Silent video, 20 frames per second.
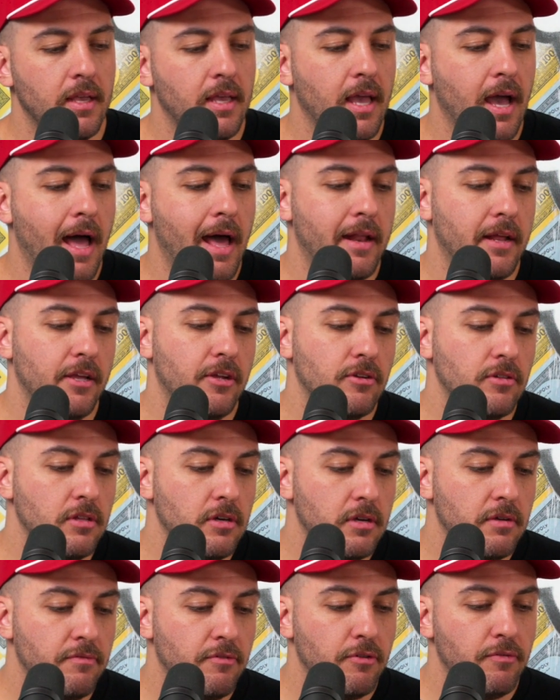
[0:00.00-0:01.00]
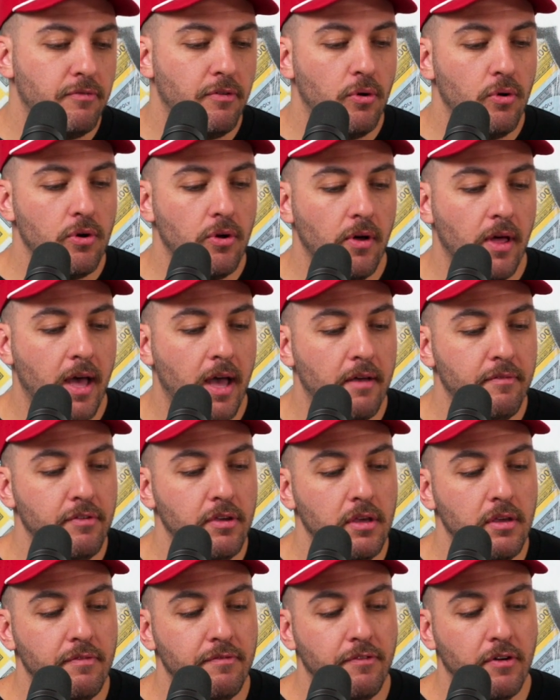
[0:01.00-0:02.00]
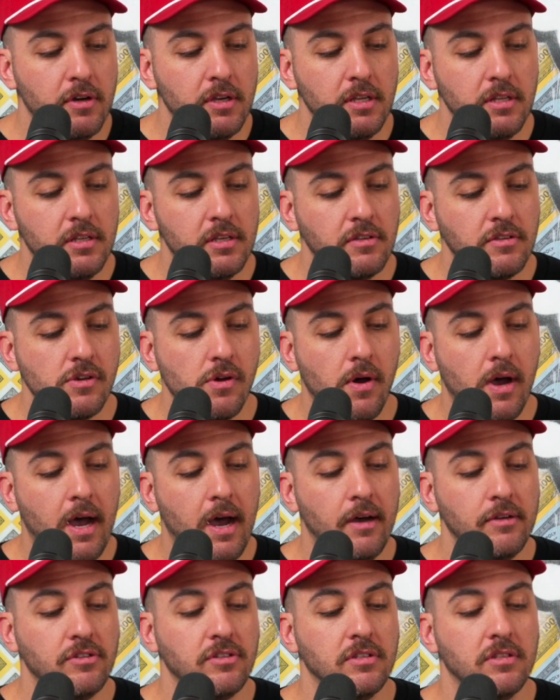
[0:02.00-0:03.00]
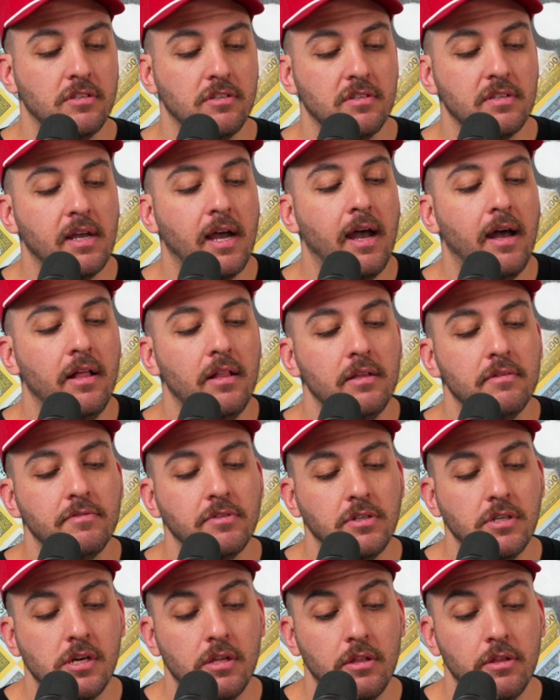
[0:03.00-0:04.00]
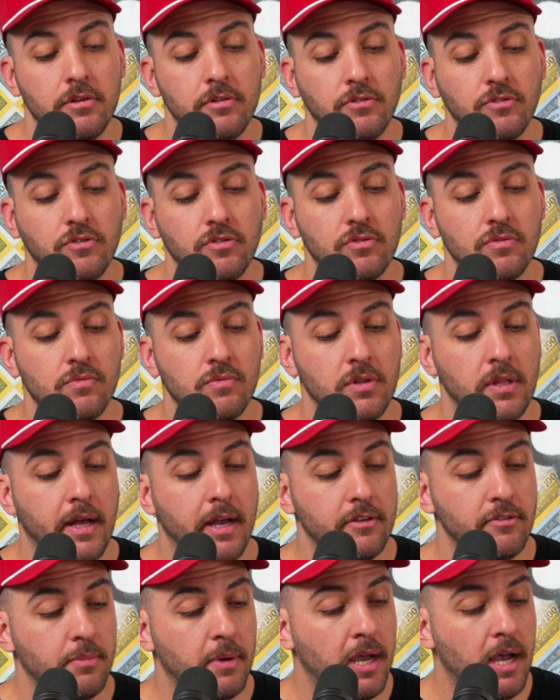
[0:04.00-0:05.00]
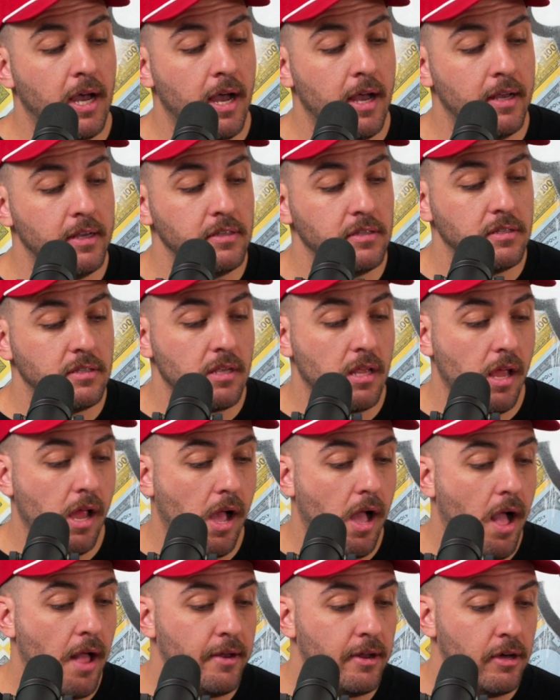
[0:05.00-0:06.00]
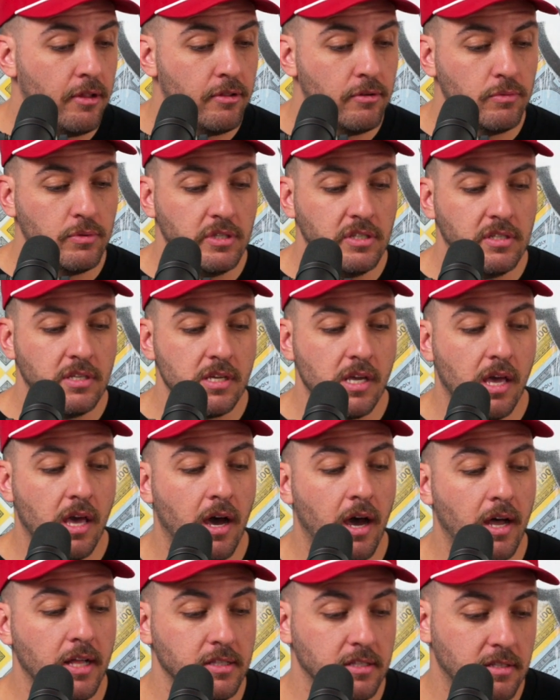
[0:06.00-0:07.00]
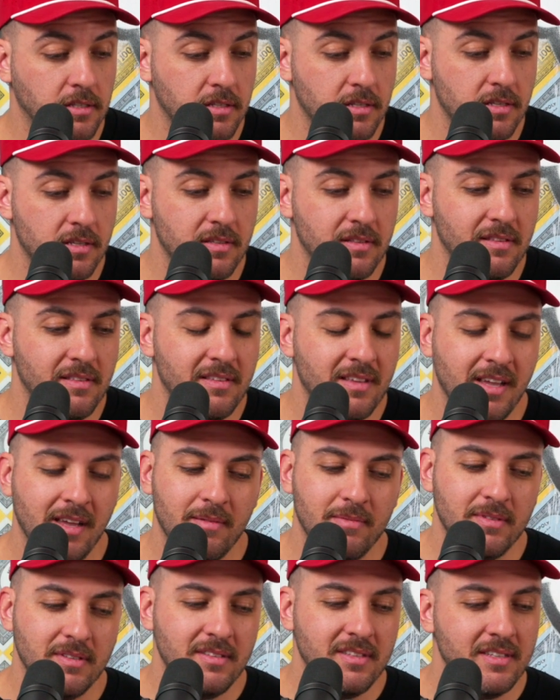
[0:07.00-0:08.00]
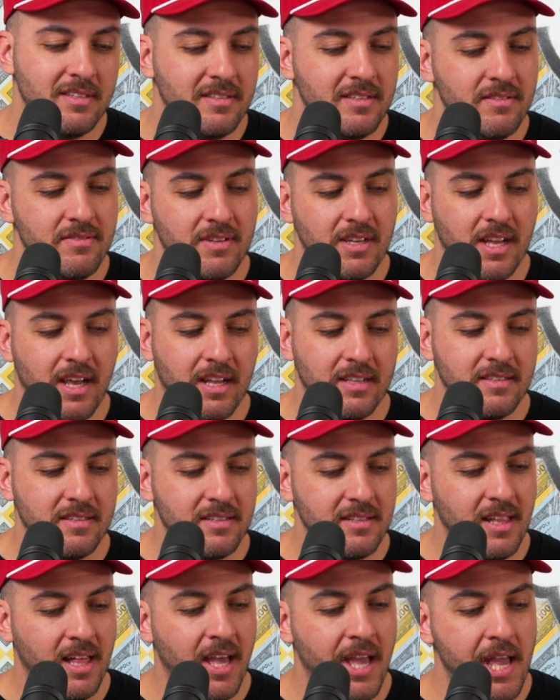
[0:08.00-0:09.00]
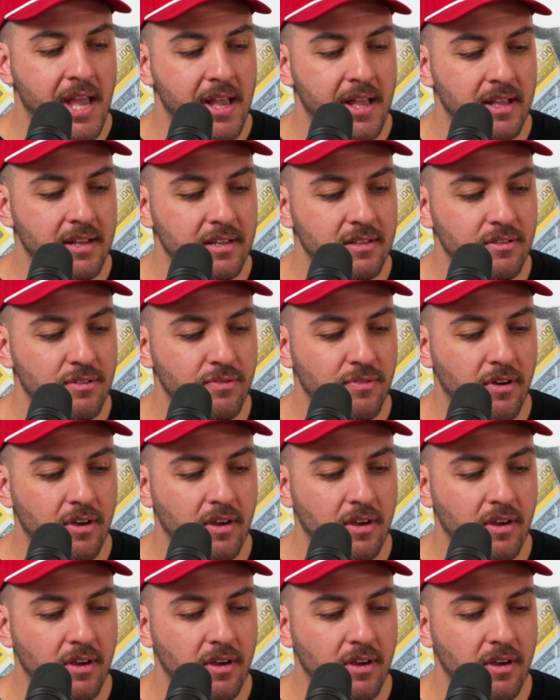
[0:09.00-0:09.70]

Got it. You're looking for vocal heavy, funky disco house in the style of Another's Relax My Eyes and other recent cuts. Damn, this thing's even got slang in its